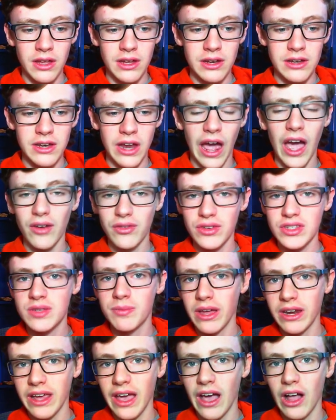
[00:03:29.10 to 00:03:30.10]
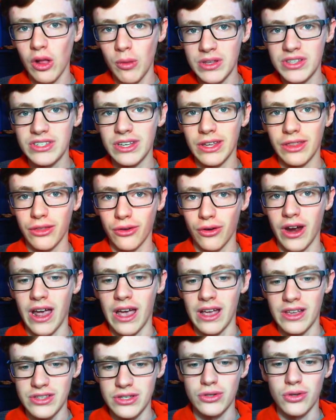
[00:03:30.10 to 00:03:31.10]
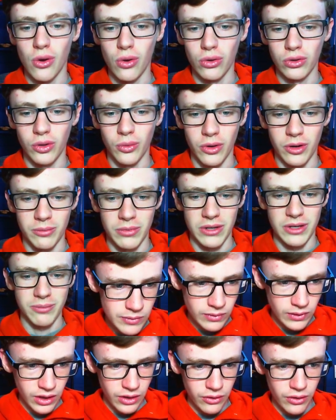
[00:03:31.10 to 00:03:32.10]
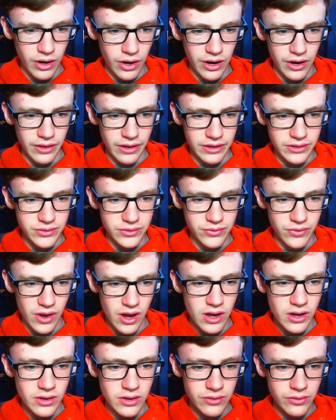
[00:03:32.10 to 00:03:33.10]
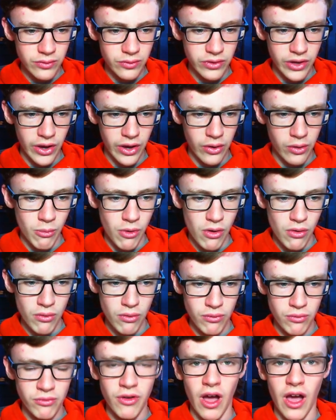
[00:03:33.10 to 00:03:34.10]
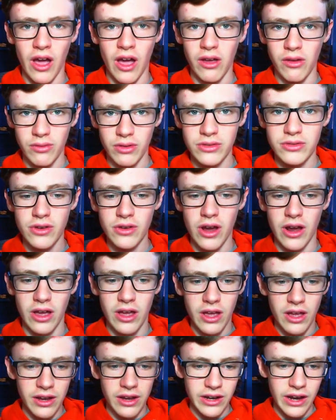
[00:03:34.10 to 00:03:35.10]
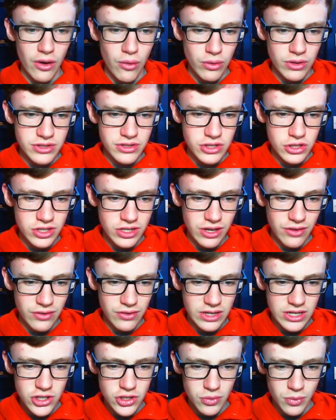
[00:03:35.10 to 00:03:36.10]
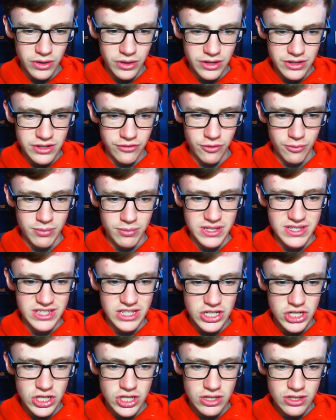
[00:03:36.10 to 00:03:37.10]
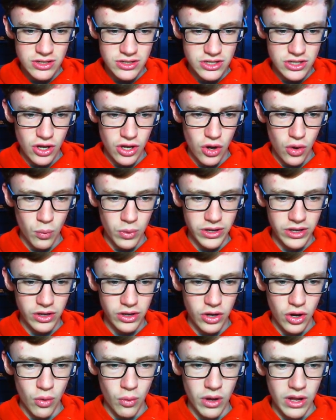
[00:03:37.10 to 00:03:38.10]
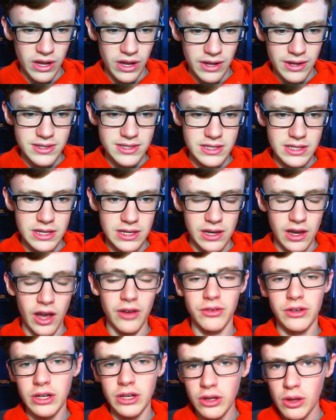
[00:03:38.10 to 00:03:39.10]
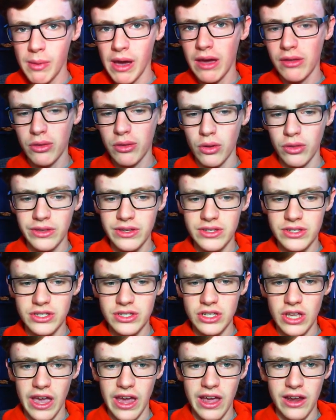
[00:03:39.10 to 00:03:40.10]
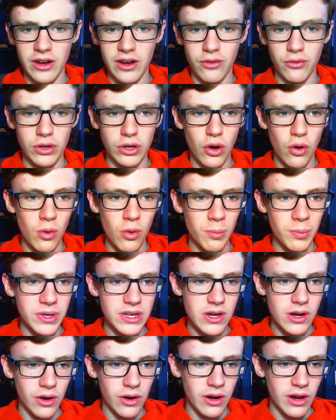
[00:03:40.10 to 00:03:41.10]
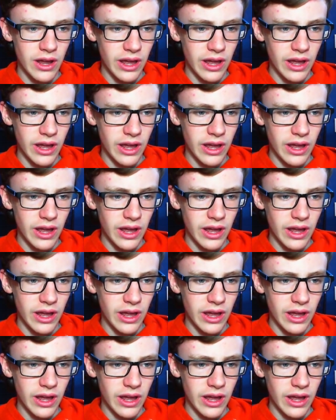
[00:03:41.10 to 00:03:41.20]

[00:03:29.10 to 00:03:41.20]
have as many elements in the array as you told it would be. Alright, that's 5. Count them all. 5. That's right. Now let's just give each one a different position. So we can go, let's see, I did the math on this, and if we go up here,